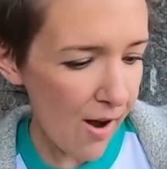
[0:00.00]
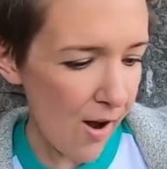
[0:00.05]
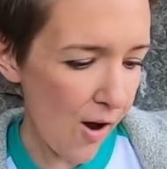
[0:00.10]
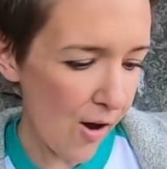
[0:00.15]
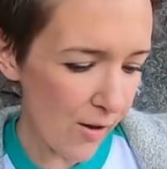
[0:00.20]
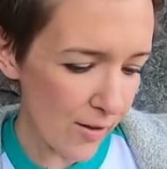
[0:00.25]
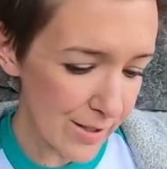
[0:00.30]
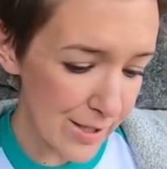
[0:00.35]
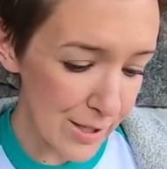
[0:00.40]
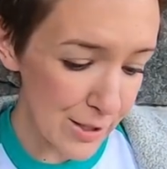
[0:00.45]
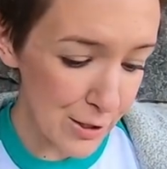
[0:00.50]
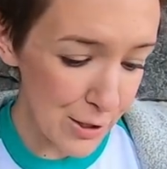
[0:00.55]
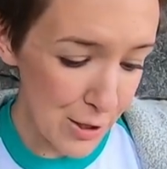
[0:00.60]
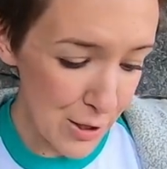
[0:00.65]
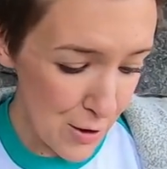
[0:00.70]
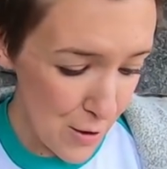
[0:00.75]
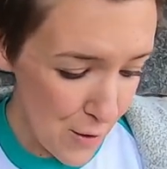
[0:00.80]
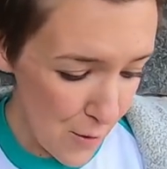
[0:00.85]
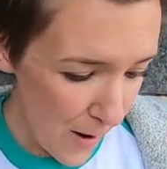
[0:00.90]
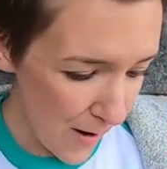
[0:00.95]
Oh, this is
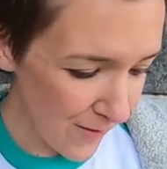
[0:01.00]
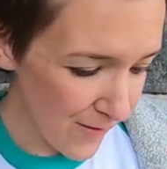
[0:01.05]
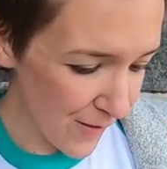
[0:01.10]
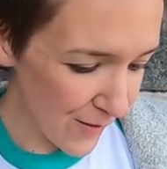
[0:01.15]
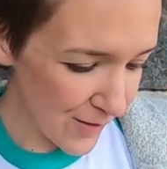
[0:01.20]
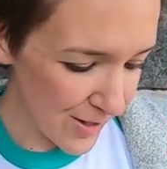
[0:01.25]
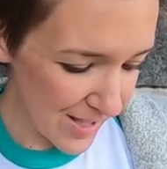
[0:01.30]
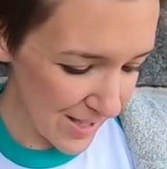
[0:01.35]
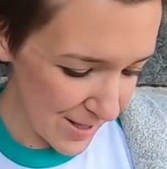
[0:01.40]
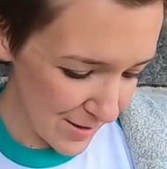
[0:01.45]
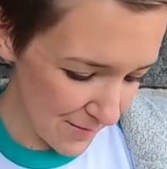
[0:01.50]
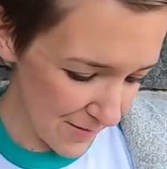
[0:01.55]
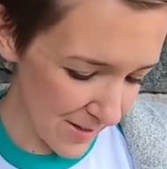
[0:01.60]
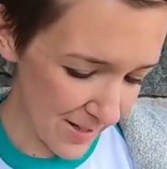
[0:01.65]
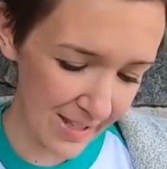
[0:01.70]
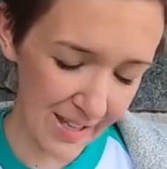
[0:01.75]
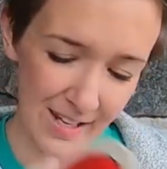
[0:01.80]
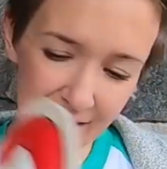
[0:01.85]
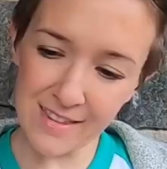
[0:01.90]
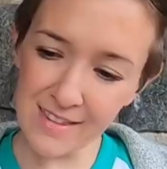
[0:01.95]
cute. I've never seen
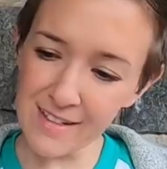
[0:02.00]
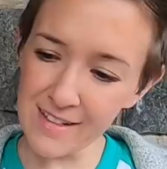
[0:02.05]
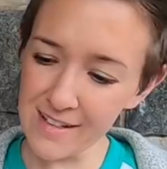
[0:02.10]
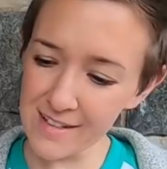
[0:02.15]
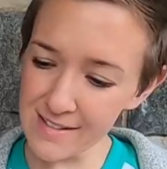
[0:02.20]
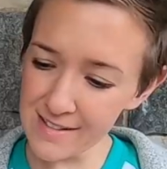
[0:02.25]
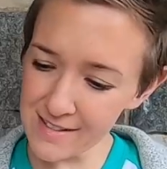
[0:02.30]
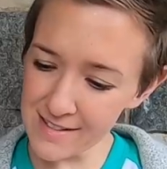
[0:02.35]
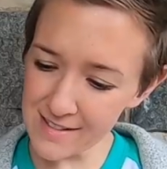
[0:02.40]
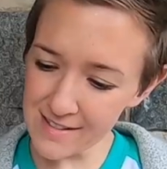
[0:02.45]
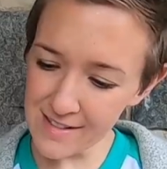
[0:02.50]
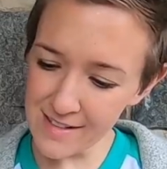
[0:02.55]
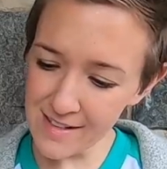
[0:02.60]
one like this.